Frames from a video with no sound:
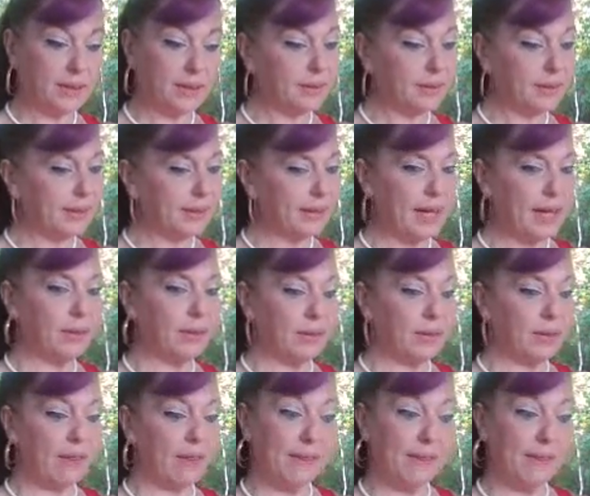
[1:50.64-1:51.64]
Let's see
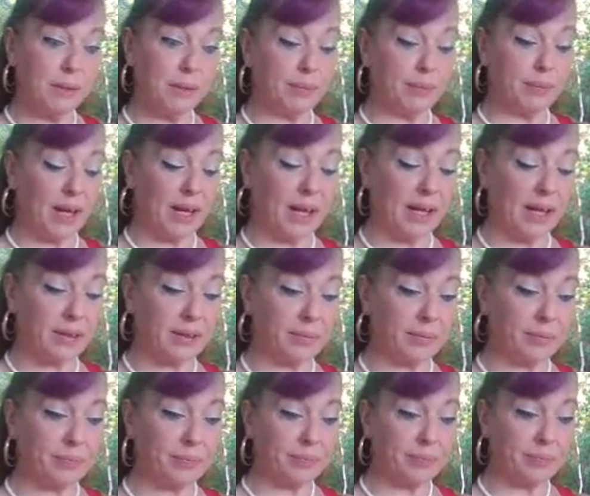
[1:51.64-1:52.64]
how this applies.
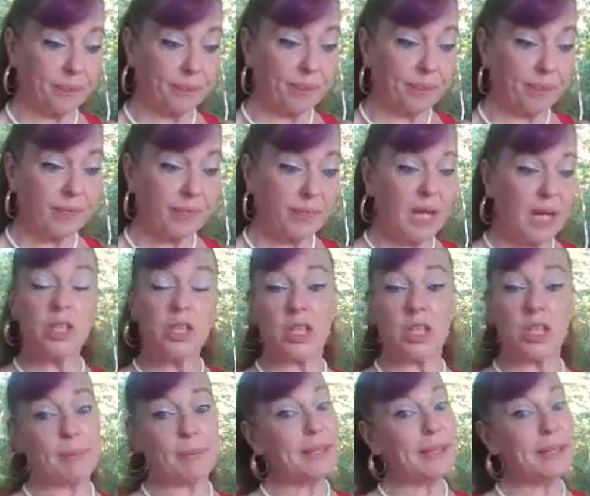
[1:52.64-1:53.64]

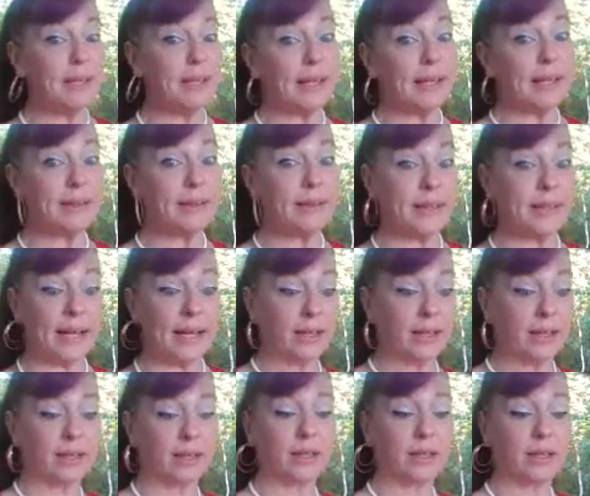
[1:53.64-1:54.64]
Gemmies, let's get it.
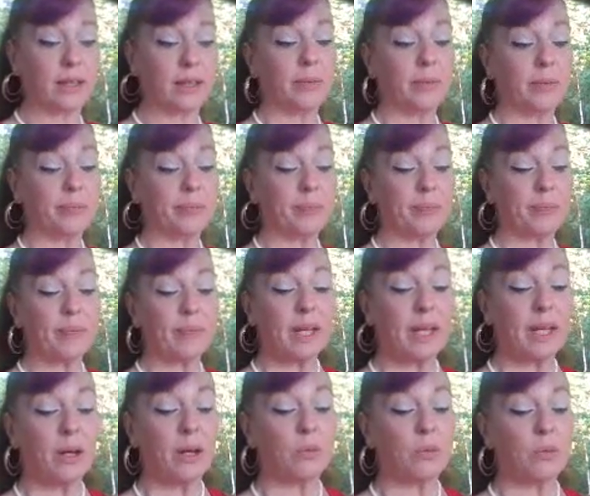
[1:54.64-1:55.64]

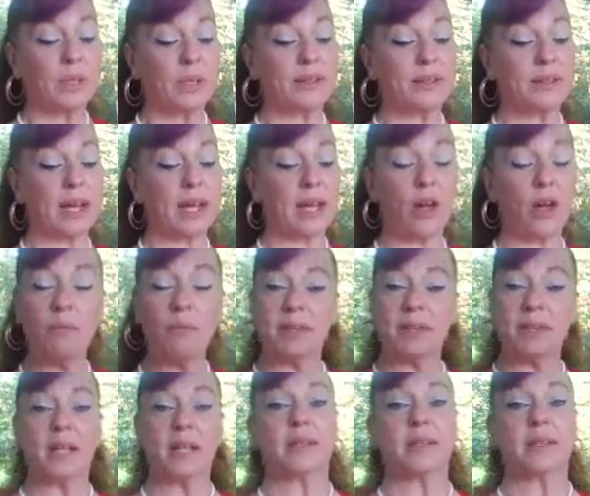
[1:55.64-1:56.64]
We're going to start off
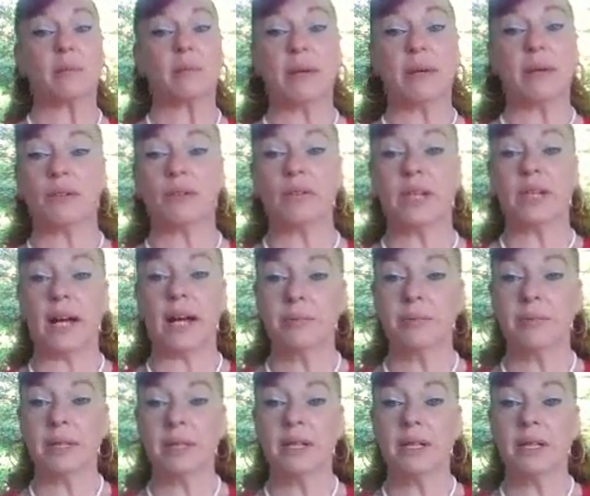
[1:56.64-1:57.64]
with the Major
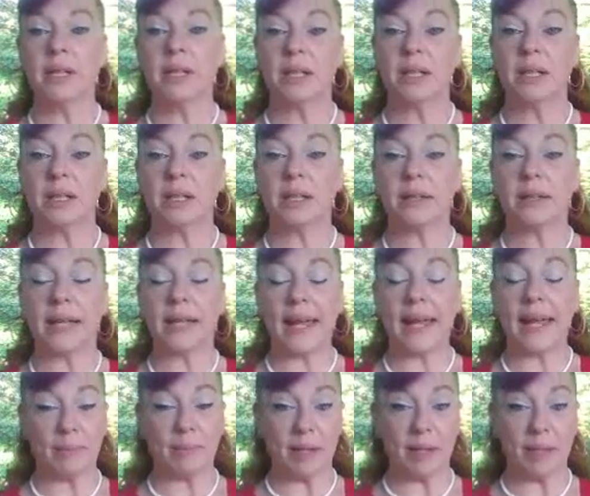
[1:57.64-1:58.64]
Arcana, the
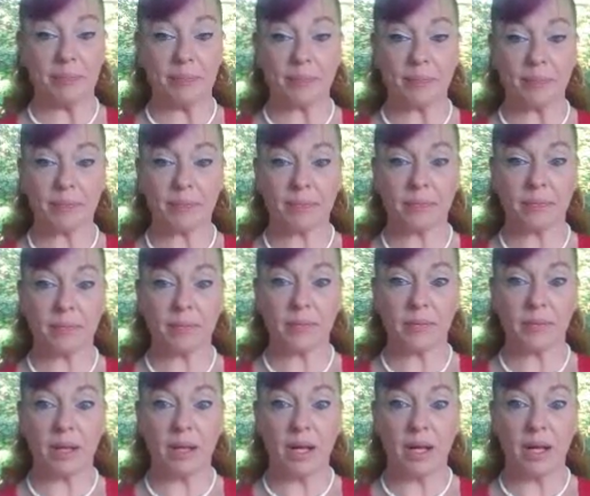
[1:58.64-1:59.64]
Hangman.
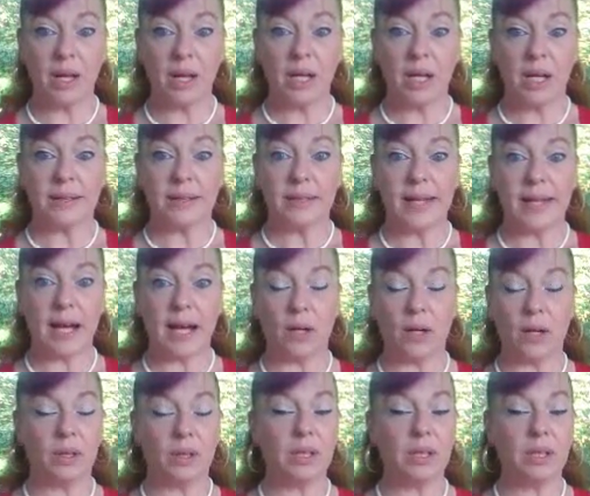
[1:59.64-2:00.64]

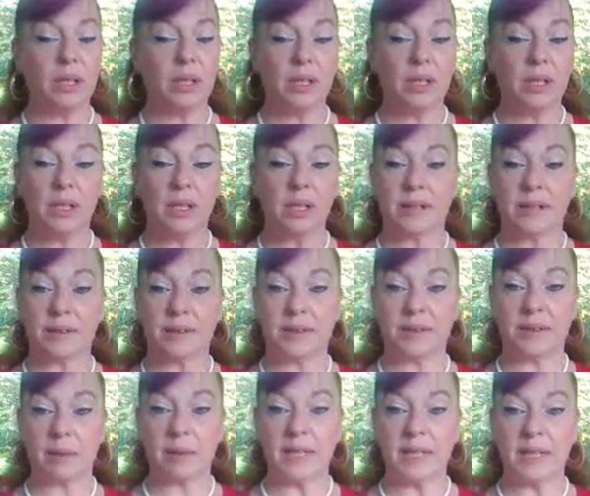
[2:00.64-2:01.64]
Now, this is
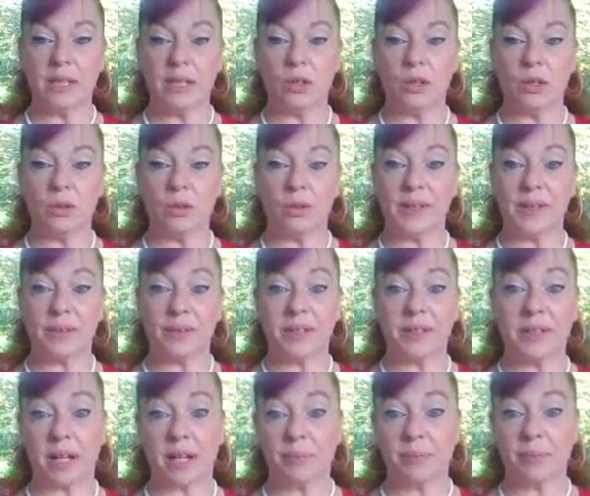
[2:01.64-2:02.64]
somebody who feels
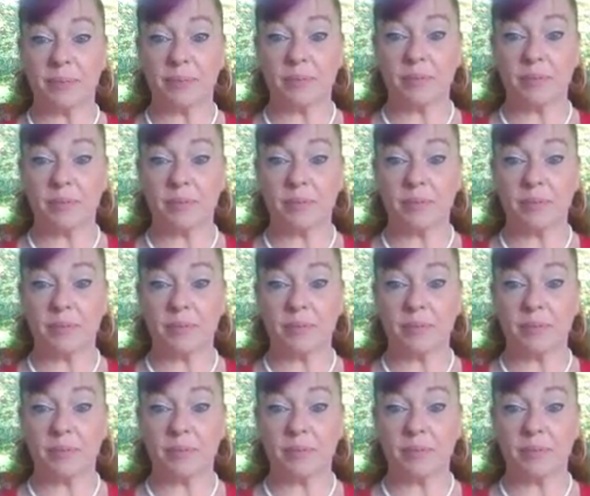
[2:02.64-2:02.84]
stuck.